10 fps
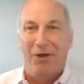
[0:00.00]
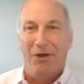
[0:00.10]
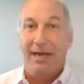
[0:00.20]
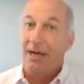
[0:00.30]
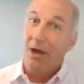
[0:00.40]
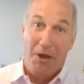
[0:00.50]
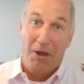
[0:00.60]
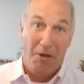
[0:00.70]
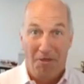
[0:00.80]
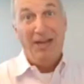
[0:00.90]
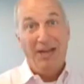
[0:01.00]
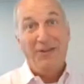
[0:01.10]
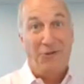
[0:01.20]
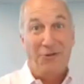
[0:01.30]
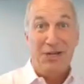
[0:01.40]
We're like,
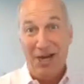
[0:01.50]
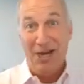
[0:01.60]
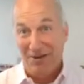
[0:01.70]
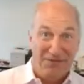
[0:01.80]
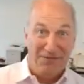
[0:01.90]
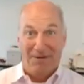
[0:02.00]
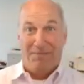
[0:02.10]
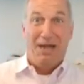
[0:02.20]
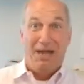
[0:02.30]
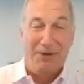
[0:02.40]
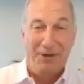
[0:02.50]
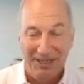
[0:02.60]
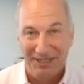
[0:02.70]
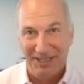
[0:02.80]
that's creative, paperless.